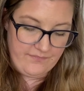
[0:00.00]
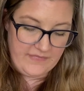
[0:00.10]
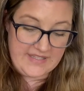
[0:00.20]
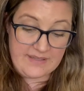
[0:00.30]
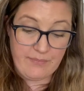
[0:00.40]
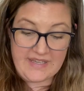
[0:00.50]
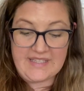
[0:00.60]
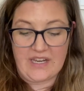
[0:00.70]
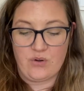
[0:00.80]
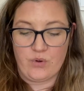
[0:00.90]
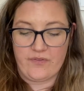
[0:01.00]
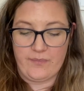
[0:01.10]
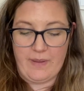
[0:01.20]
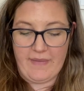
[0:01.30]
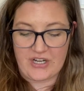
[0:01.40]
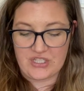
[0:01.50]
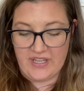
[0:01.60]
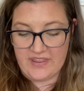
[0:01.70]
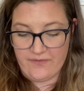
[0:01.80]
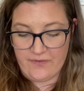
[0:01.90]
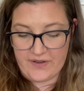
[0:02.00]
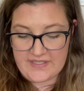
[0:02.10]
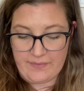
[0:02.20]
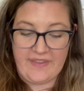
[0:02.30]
It's my second order from them actually. In the first one, they